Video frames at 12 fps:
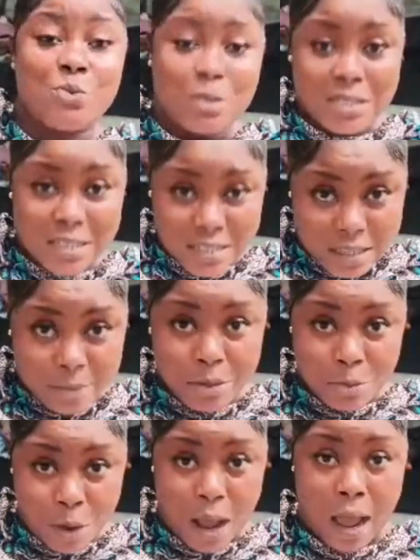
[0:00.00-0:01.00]
was
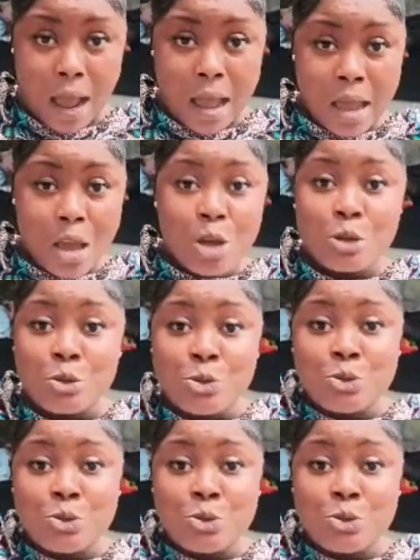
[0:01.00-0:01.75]
system one to